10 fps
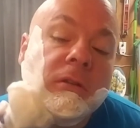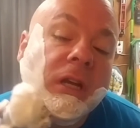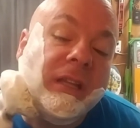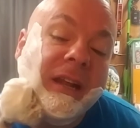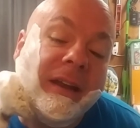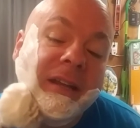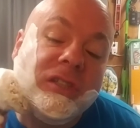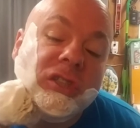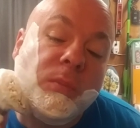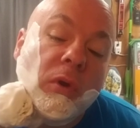Got that
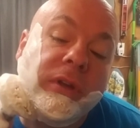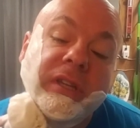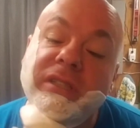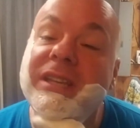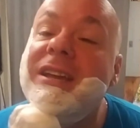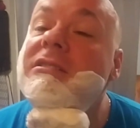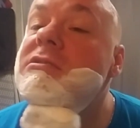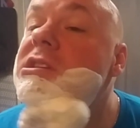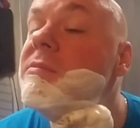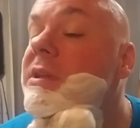nice smoky scent
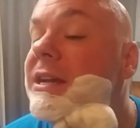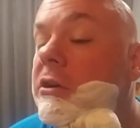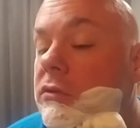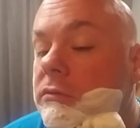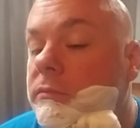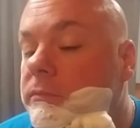coming out